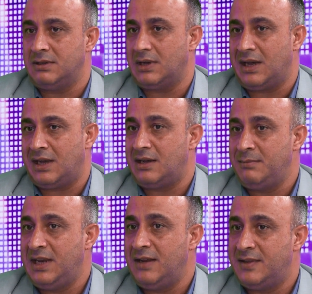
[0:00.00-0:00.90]
I
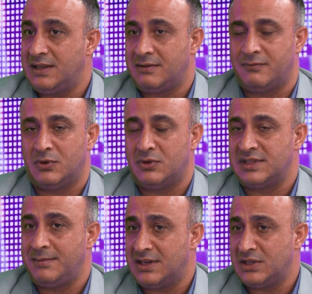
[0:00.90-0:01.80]
believe that for
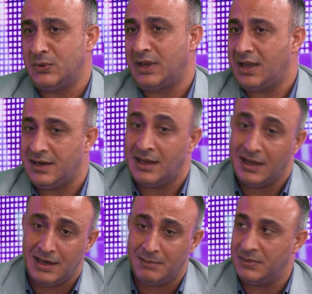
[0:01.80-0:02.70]
seminars we can
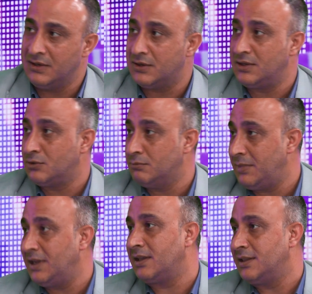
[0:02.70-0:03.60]
help in order to
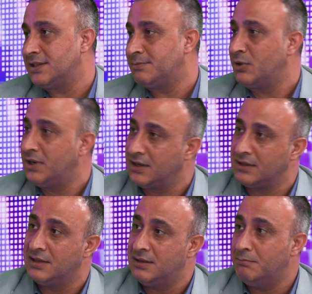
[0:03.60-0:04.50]
make this
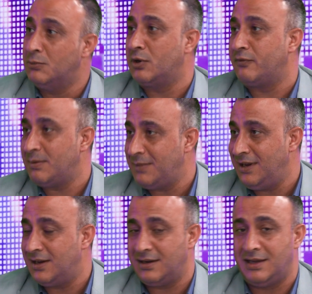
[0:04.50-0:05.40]
product more
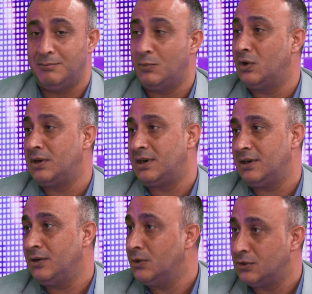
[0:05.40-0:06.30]
familiar and more
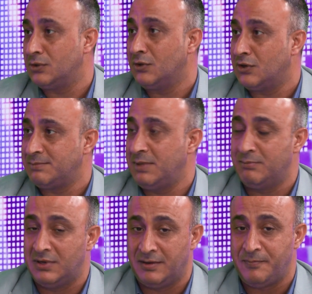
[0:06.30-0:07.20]
known to those
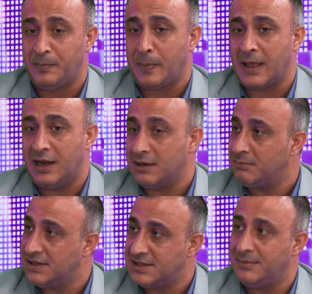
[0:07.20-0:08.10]
people, like
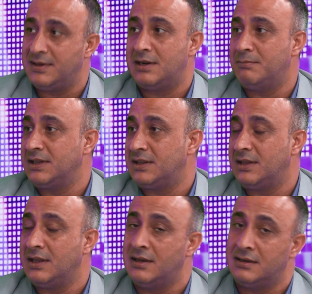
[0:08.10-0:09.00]
by seminar,
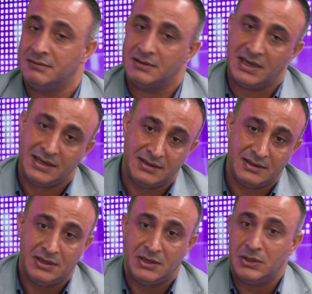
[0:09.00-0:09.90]
and
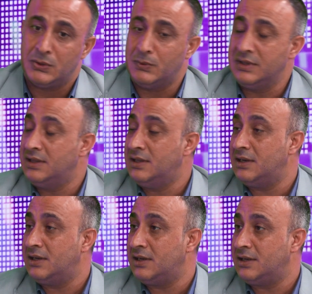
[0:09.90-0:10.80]
with
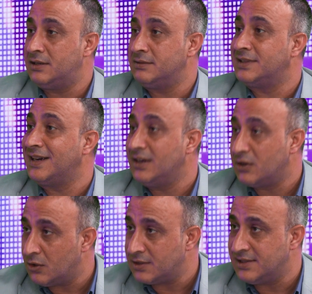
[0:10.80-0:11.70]
the training
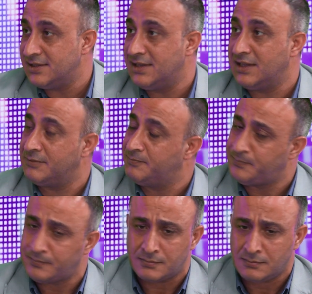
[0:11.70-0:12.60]
courses that
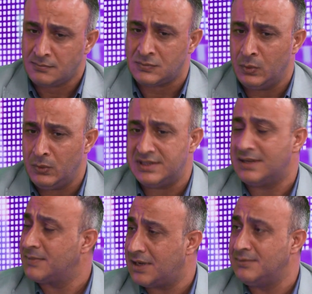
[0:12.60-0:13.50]
we
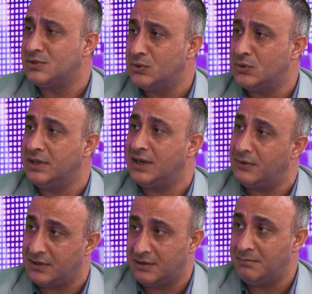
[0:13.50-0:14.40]
sometimes do in
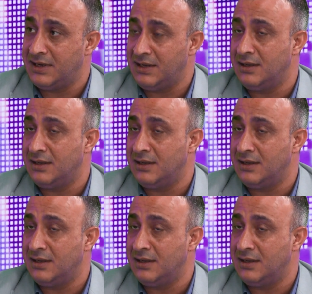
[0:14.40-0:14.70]
our company